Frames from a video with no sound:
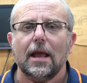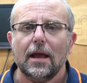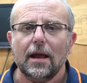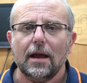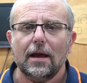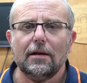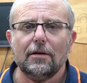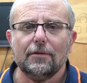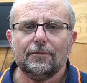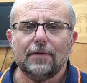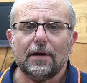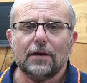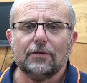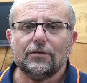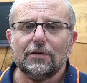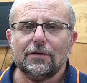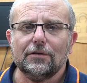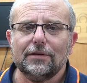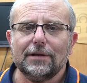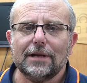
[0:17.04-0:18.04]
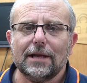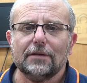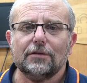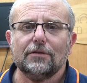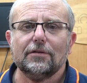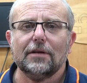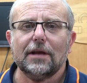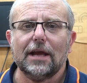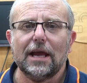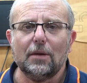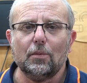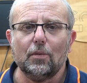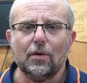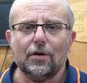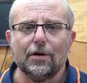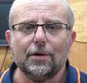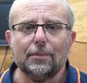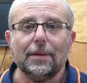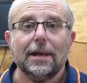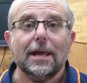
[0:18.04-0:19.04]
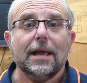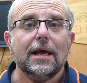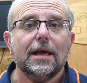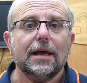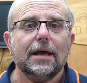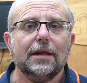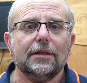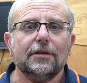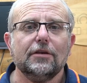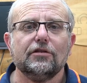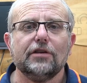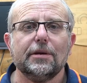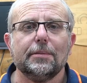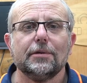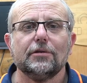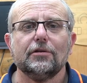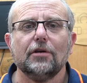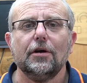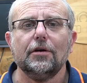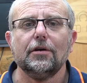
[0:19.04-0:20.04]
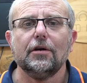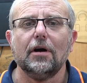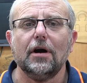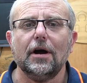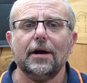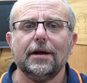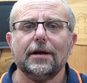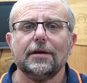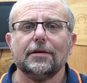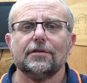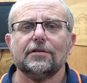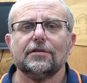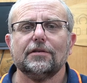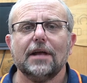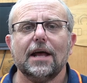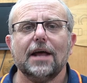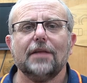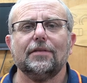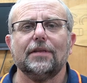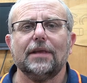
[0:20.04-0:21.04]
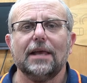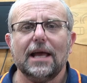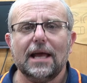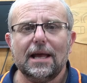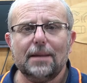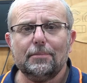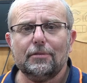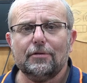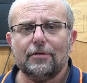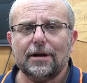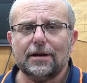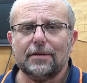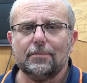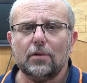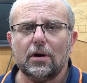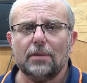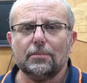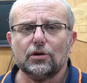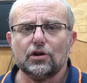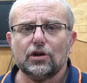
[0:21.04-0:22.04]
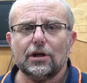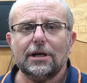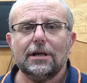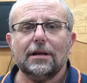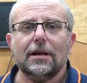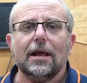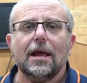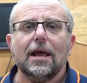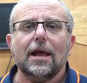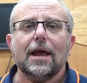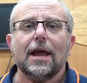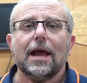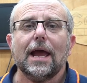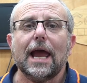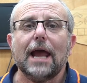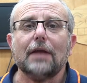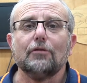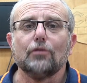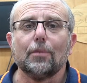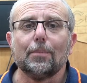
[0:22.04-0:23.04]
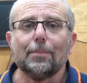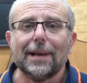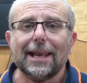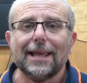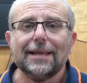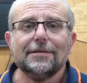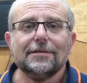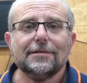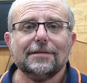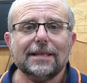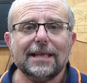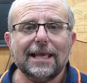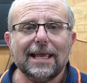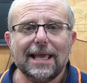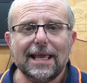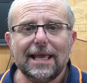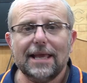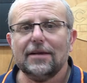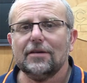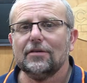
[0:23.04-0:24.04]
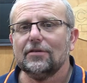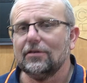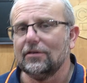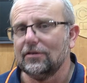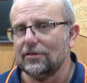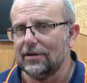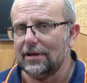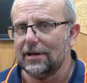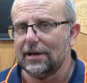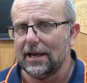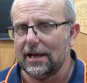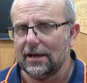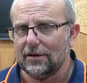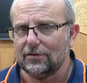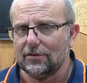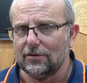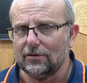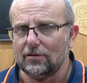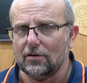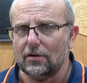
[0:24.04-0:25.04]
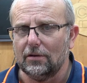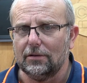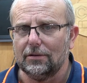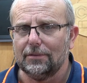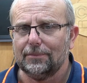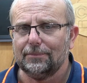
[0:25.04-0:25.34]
Hello fellow CNCnutz and welcome. In this episode I'm going to start the upgrade of my machine and replace the XZ axis on it.